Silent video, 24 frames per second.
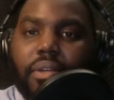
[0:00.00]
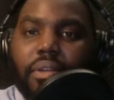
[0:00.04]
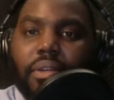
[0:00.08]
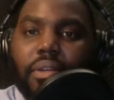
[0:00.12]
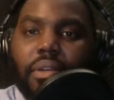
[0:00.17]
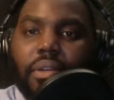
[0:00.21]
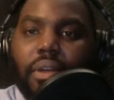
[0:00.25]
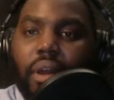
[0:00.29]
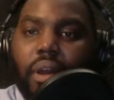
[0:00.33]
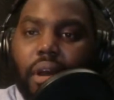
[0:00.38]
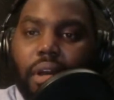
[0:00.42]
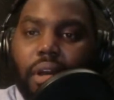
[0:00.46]

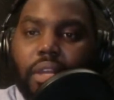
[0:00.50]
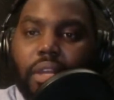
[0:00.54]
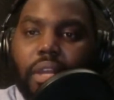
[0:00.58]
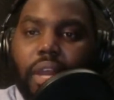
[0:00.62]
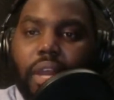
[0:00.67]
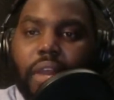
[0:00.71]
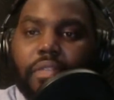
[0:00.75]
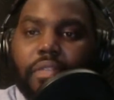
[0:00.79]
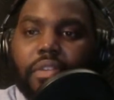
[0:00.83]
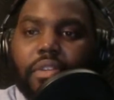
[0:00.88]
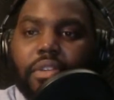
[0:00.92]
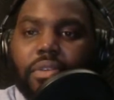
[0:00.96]
All you
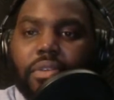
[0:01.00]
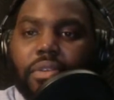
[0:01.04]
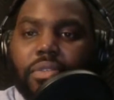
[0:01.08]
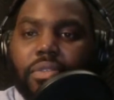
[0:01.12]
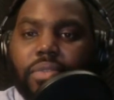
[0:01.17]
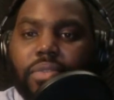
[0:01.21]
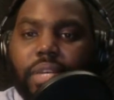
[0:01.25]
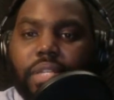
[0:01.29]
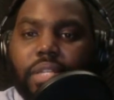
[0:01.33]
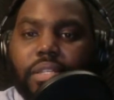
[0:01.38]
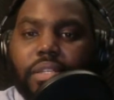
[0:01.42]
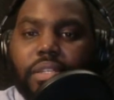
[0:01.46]
have to do is
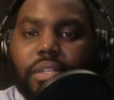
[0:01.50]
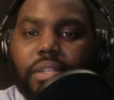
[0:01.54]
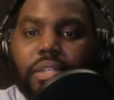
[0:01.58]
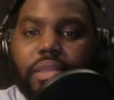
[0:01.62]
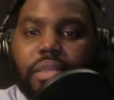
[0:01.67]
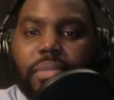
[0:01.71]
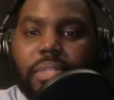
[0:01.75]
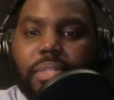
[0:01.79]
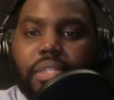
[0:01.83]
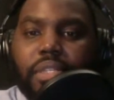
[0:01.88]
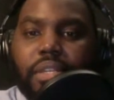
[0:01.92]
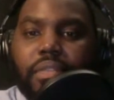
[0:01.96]
register. Let
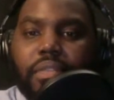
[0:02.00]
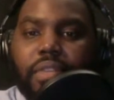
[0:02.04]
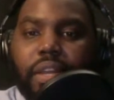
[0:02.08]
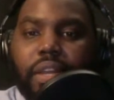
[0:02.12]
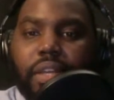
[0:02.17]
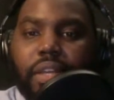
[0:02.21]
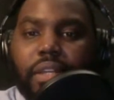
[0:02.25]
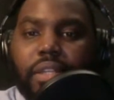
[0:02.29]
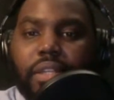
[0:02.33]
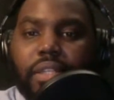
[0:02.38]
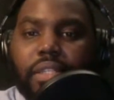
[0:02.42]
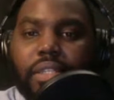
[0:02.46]
me see if I
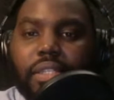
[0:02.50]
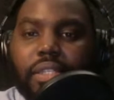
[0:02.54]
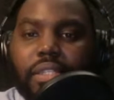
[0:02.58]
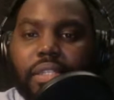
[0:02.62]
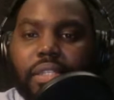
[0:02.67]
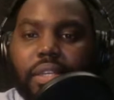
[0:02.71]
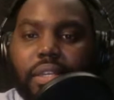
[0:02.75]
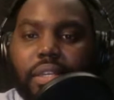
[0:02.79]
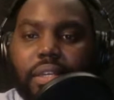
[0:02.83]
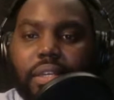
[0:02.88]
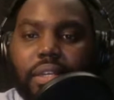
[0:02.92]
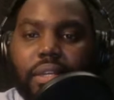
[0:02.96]
can get this
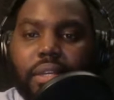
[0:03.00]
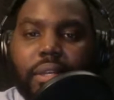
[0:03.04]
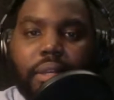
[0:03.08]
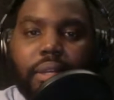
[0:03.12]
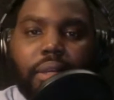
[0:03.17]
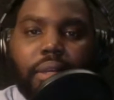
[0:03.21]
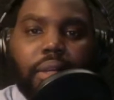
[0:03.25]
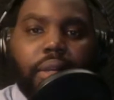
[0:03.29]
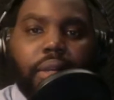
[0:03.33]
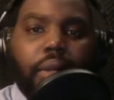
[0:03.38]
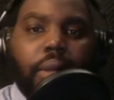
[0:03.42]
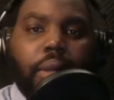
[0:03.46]
thing in here.
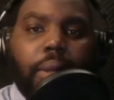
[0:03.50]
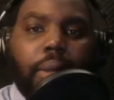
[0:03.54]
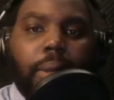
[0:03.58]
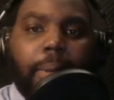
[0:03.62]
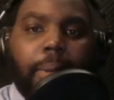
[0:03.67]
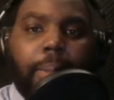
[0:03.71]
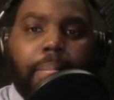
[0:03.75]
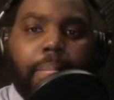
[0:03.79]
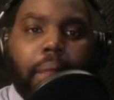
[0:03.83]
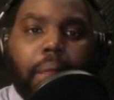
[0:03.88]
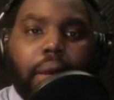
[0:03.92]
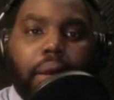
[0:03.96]

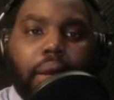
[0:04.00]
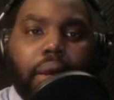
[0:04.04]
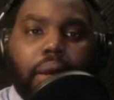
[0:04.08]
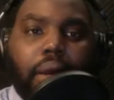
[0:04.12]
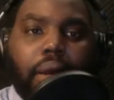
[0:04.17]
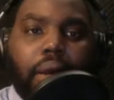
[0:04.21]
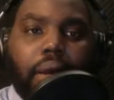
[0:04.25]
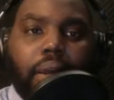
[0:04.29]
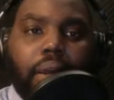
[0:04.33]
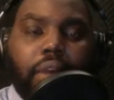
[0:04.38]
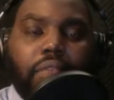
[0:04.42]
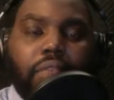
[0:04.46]

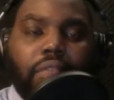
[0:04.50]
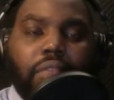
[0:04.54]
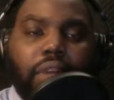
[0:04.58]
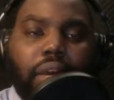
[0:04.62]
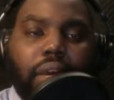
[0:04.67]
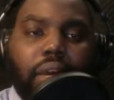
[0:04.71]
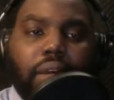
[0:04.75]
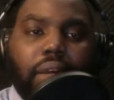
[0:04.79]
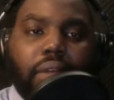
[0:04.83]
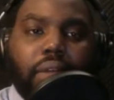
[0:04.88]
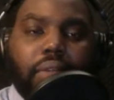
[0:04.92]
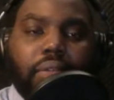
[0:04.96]
If
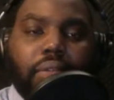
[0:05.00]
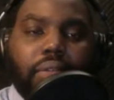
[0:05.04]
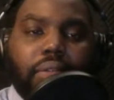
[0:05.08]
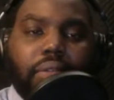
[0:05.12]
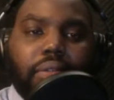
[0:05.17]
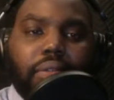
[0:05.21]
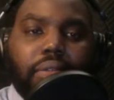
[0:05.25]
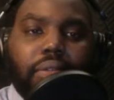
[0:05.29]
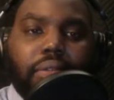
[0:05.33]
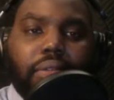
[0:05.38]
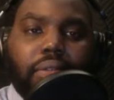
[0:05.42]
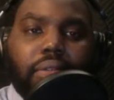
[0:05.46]
not,
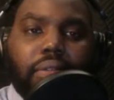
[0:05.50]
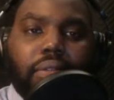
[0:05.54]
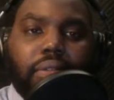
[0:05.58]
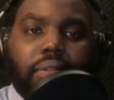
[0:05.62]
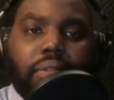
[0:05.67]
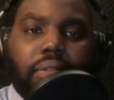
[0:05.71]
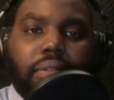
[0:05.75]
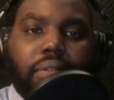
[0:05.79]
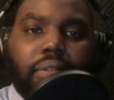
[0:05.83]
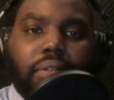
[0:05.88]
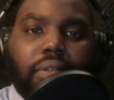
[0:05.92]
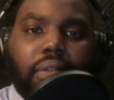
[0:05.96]

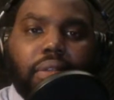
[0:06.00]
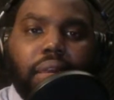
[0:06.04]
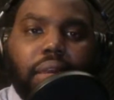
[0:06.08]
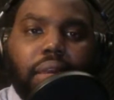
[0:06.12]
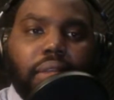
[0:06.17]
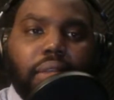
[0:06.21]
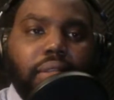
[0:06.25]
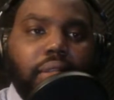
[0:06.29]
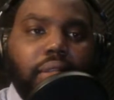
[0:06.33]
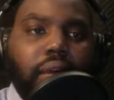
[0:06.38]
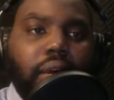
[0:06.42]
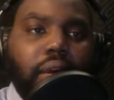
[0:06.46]
yeah,
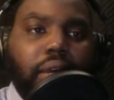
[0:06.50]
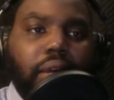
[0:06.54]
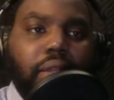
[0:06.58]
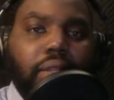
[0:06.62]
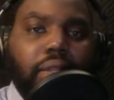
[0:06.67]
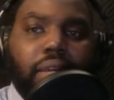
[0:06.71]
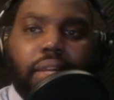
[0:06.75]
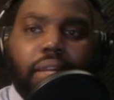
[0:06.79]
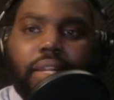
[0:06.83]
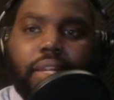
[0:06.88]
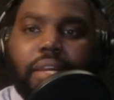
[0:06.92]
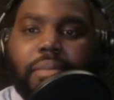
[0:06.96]
it's not
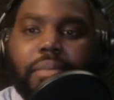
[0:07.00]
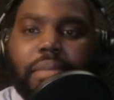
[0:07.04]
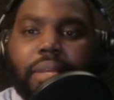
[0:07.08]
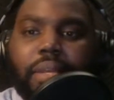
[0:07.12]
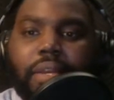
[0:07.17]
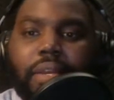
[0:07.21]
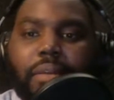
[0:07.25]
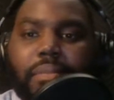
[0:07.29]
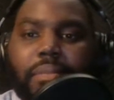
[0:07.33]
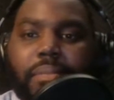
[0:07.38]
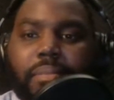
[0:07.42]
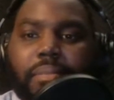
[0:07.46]
letting me
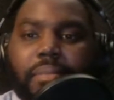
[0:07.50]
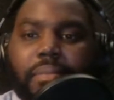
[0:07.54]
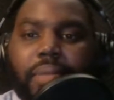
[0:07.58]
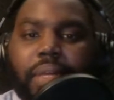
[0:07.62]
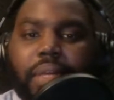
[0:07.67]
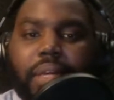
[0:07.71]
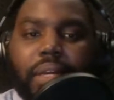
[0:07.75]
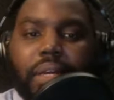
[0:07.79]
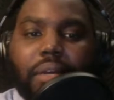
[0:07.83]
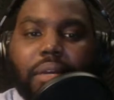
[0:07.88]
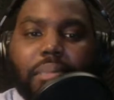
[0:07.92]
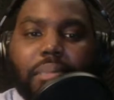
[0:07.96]
up.
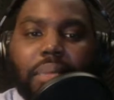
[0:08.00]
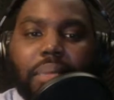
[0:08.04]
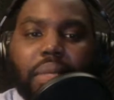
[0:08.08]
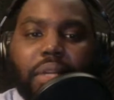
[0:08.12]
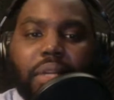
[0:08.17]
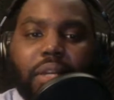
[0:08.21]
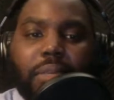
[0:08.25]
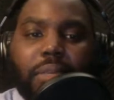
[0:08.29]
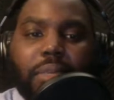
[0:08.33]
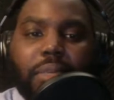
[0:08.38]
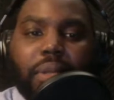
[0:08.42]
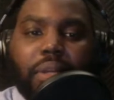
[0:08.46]
Put it
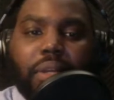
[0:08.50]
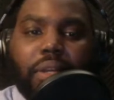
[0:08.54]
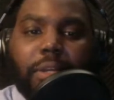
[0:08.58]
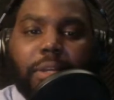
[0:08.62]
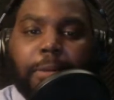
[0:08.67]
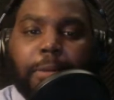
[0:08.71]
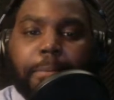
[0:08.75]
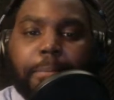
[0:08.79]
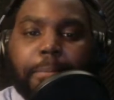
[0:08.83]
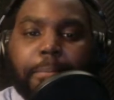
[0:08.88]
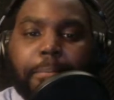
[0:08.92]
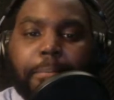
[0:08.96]
up in here.
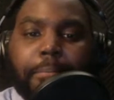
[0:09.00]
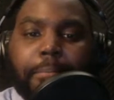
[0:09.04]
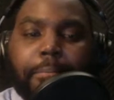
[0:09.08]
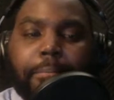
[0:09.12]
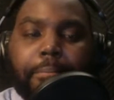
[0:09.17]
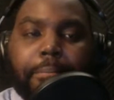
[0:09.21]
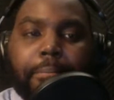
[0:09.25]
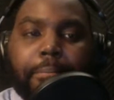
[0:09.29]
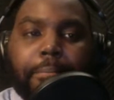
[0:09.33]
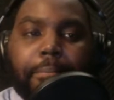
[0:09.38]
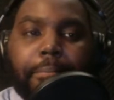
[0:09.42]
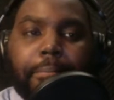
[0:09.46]

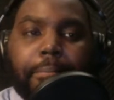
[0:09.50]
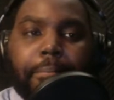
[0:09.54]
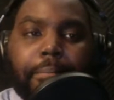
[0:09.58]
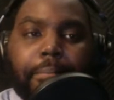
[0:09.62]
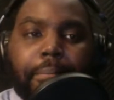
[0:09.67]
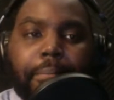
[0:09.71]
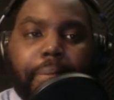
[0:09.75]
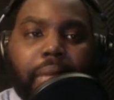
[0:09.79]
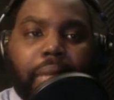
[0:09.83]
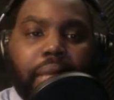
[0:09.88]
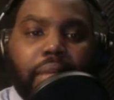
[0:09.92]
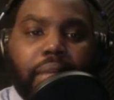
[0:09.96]

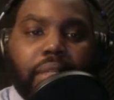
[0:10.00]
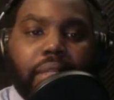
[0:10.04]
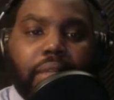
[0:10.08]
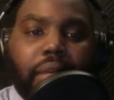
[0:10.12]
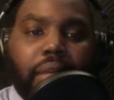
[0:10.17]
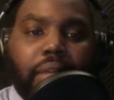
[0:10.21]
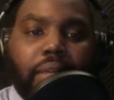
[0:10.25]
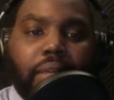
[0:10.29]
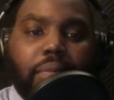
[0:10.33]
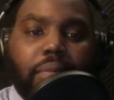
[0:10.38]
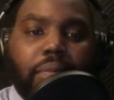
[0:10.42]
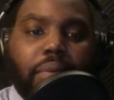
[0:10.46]
It's not
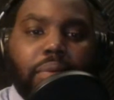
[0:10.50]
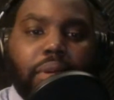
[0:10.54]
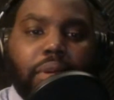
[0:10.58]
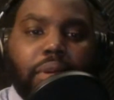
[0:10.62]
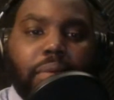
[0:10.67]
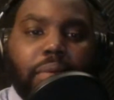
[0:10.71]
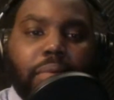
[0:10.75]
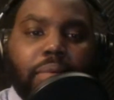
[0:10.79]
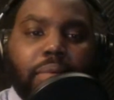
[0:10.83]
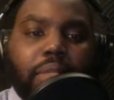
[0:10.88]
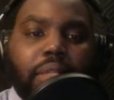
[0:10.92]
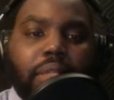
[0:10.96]
letting me put it up,
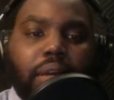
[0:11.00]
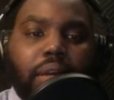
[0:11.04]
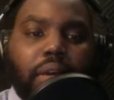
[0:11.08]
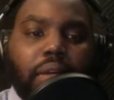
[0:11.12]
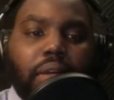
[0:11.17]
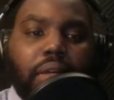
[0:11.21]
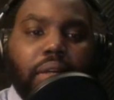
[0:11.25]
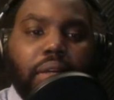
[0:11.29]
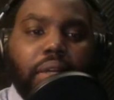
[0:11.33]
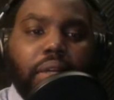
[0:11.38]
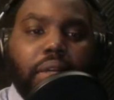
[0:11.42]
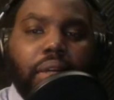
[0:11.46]
but it's all
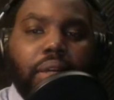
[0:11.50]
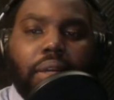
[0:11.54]
good.